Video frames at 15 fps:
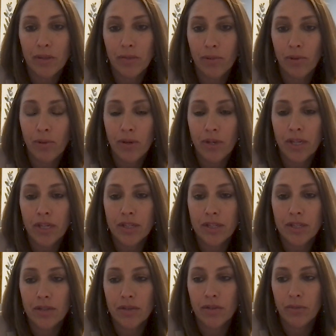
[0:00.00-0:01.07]

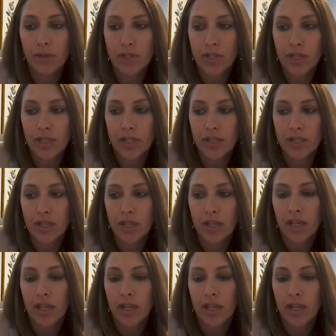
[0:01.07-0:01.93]
employees, which is,